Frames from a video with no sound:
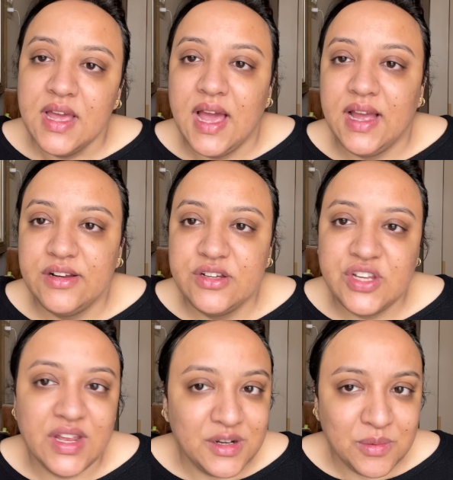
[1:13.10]
and
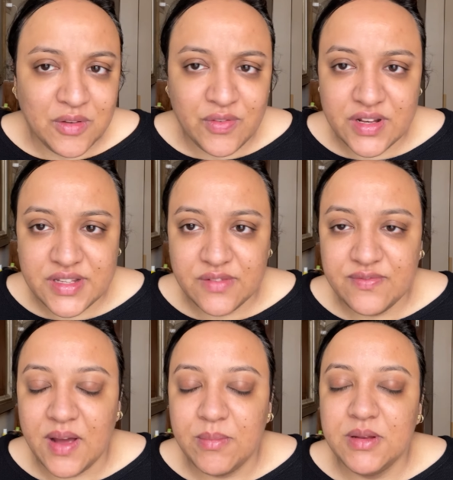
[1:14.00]
share it with your friends and
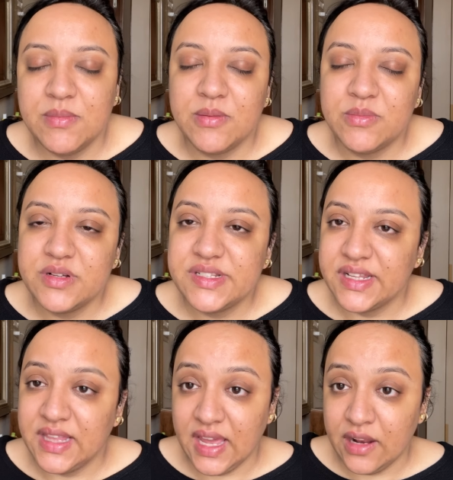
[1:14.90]
family members.
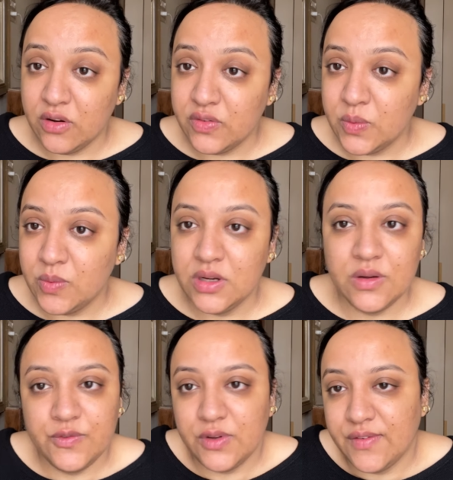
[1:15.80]
At the end of the
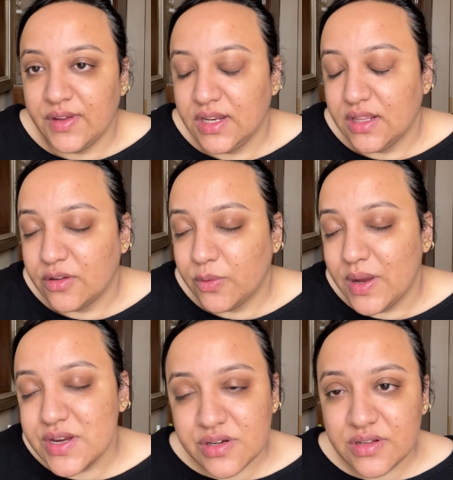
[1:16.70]
video, if you have any other
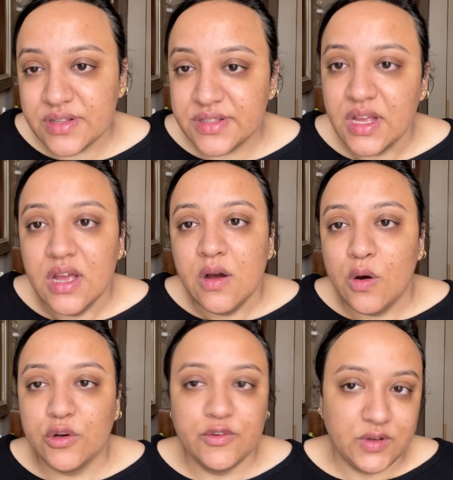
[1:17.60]
questions
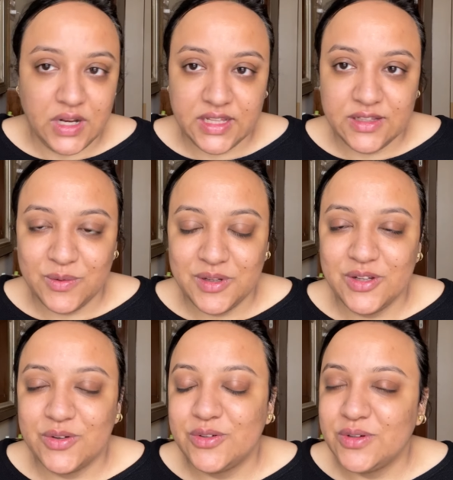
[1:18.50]
or if you like the
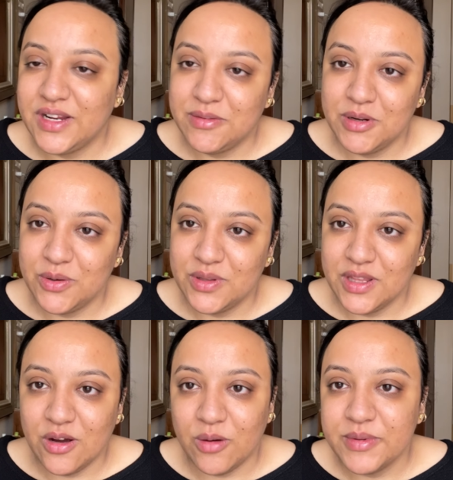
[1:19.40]
video, do let me know in the
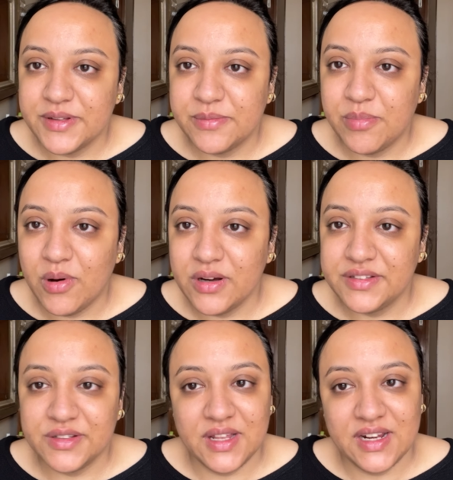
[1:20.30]
comments
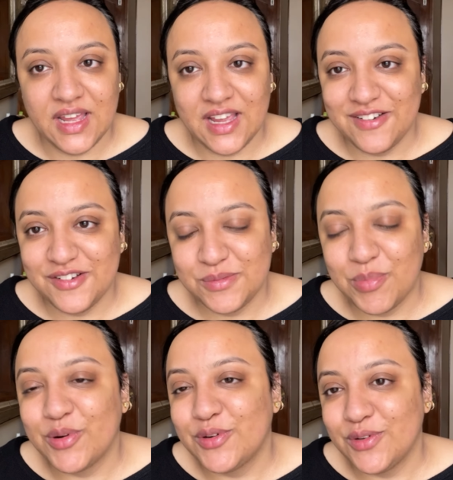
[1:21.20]
box so that I can
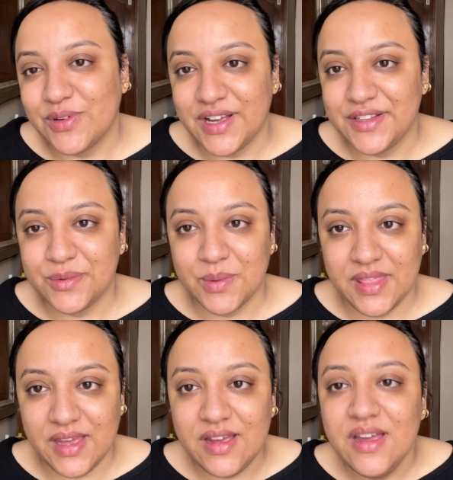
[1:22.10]
respond to you guys over
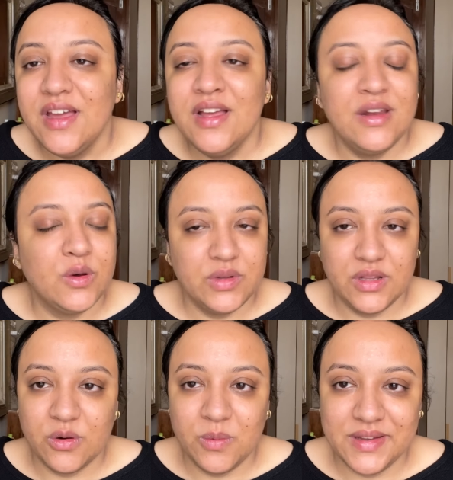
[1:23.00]
there. Now,
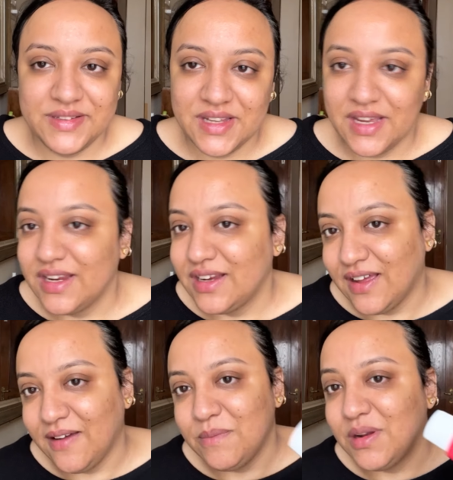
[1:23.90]
without wasting any
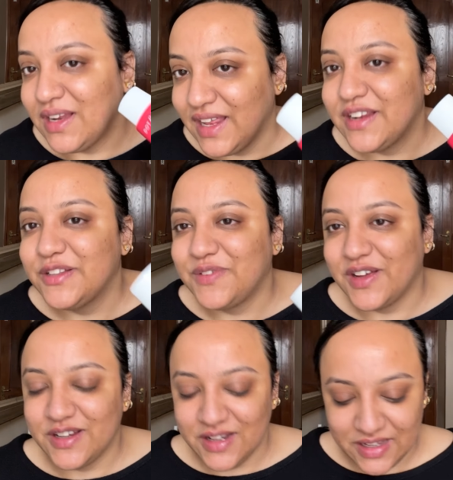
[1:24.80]
time, let us
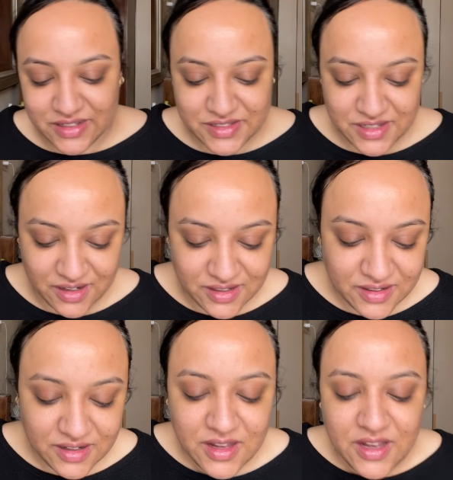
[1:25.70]
finally get
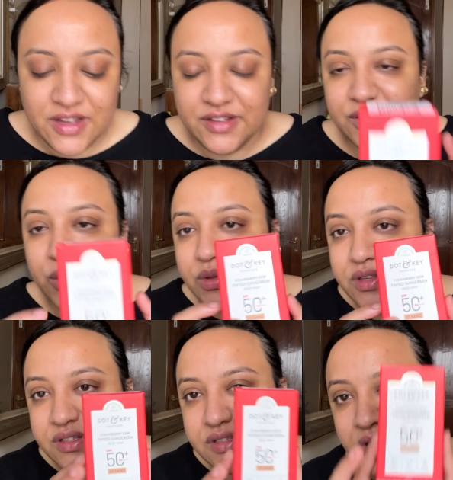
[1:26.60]
started. So this is